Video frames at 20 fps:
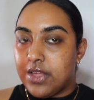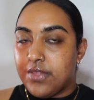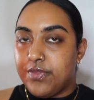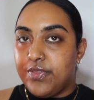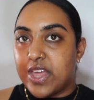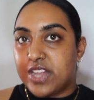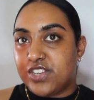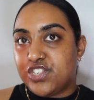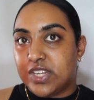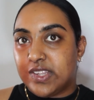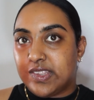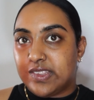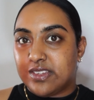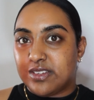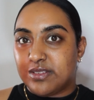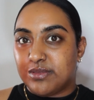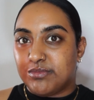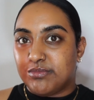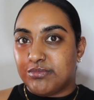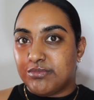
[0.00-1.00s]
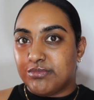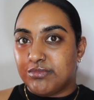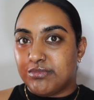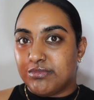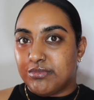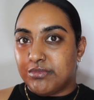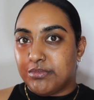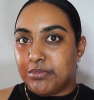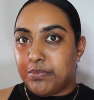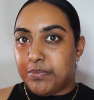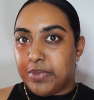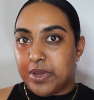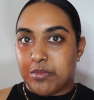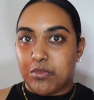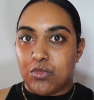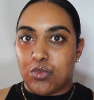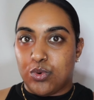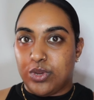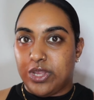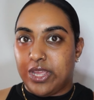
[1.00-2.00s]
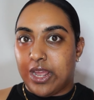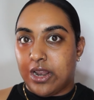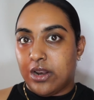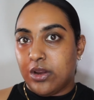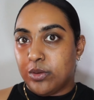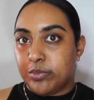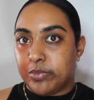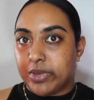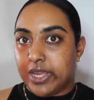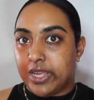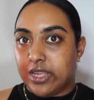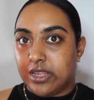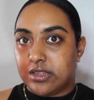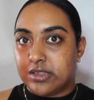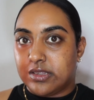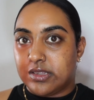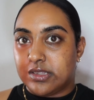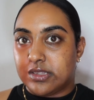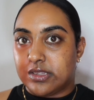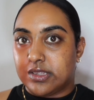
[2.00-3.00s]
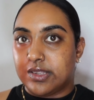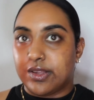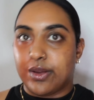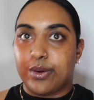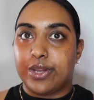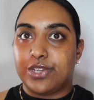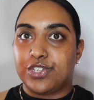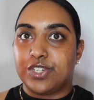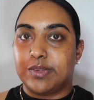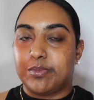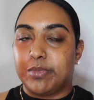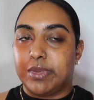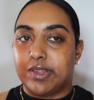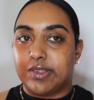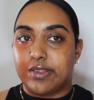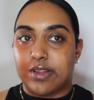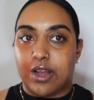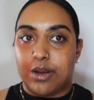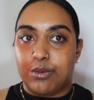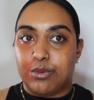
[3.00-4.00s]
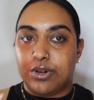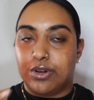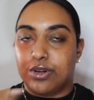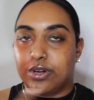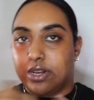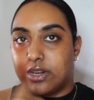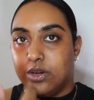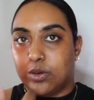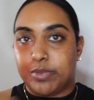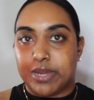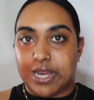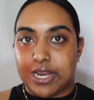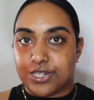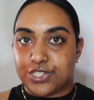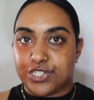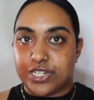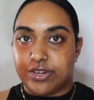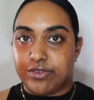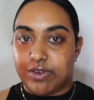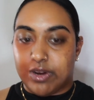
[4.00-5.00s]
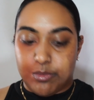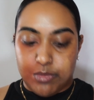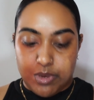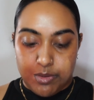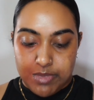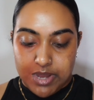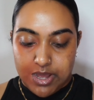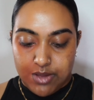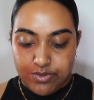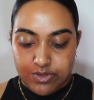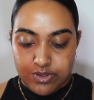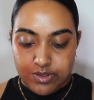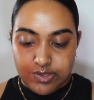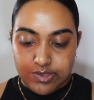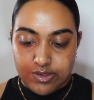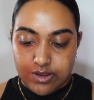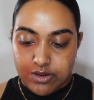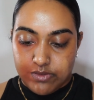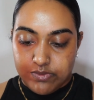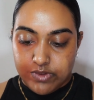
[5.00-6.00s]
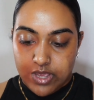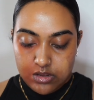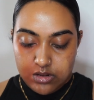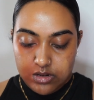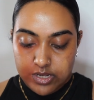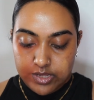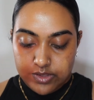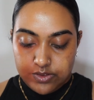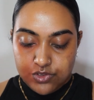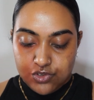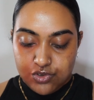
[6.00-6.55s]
They're just a bit more yellow based, so it just means that I would look a little bit ashy around my mouth and stuff. Let's